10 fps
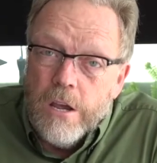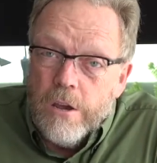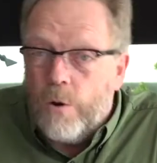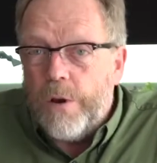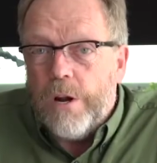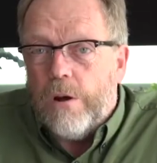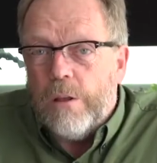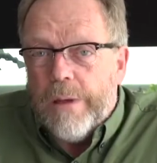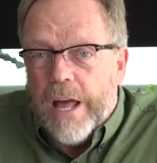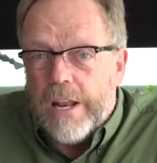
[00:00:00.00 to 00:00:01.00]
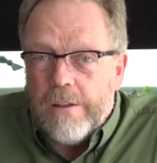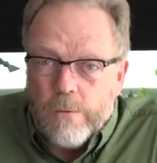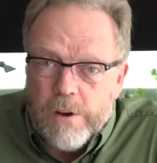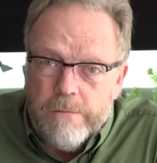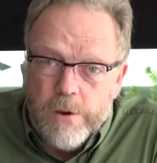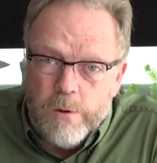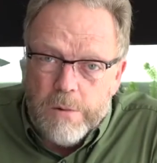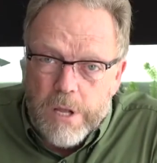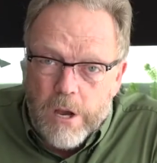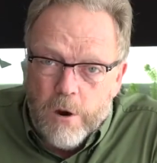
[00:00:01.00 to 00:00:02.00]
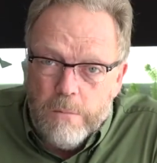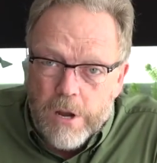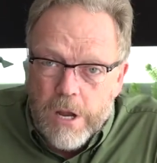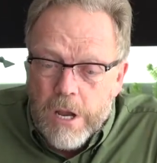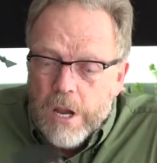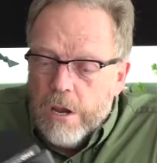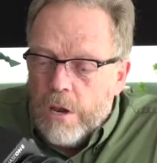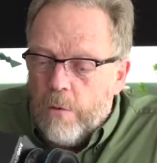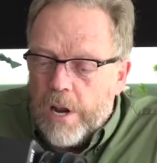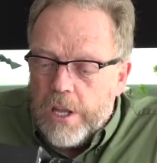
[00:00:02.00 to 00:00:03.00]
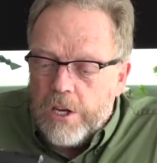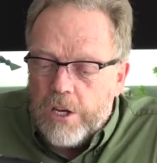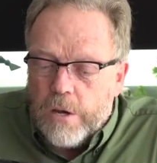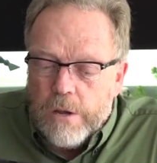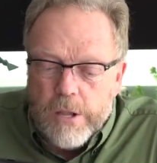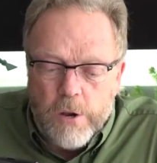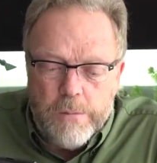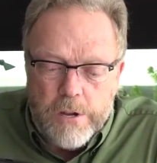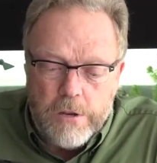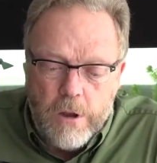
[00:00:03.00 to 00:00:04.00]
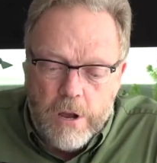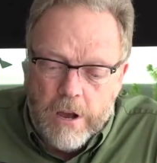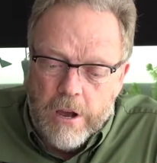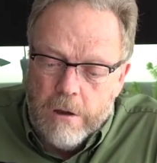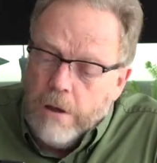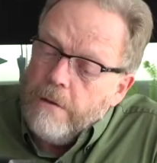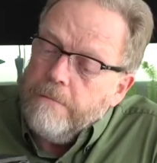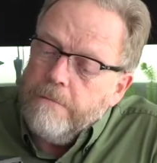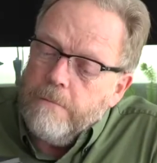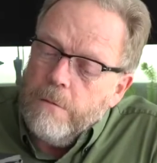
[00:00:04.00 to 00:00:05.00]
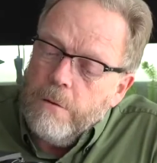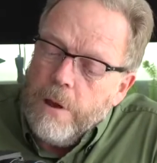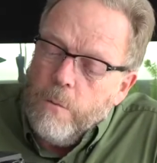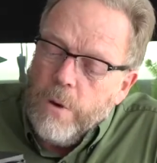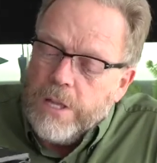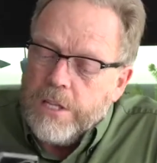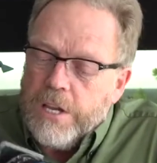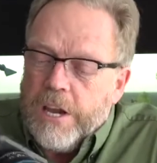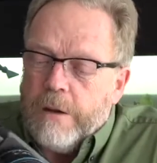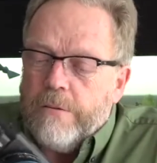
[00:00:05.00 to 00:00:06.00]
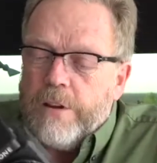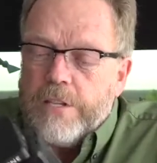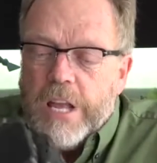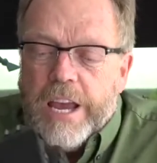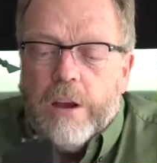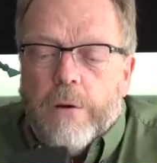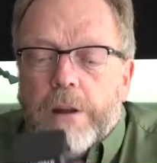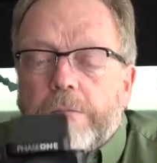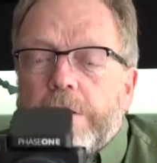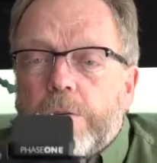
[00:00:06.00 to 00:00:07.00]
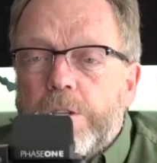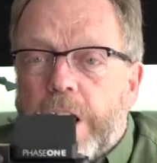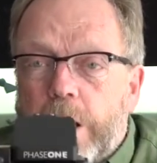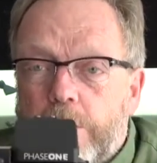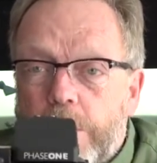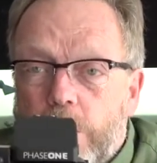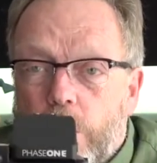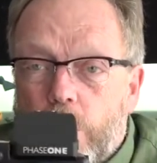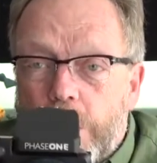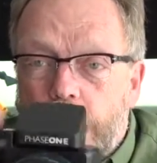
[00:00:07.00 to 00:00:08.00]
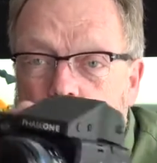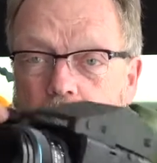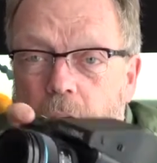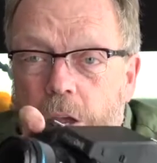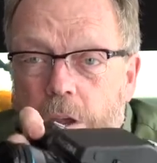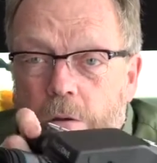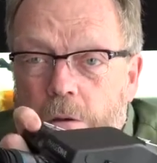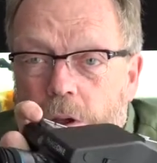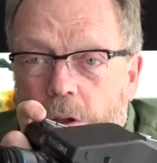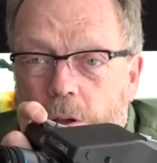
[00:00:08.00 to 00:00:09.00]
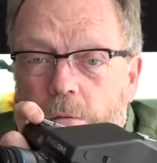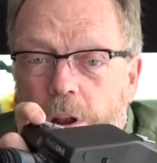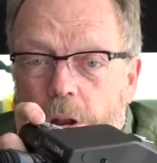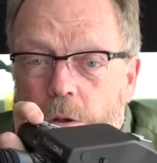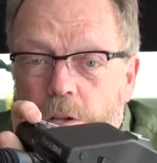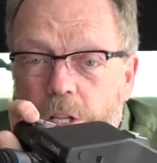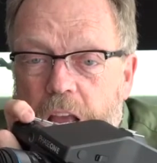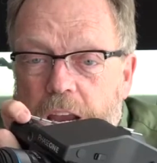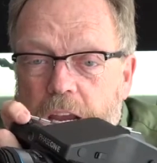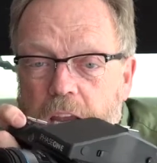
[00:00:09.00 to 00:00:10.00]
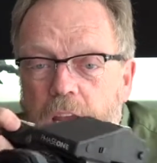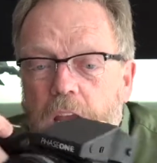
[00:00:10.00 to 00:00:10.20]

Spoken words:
You'll read all about it in the review below, but I wanted to show you a little bit of what this camera is like, what it feels like when you're holding it, and what it looks like.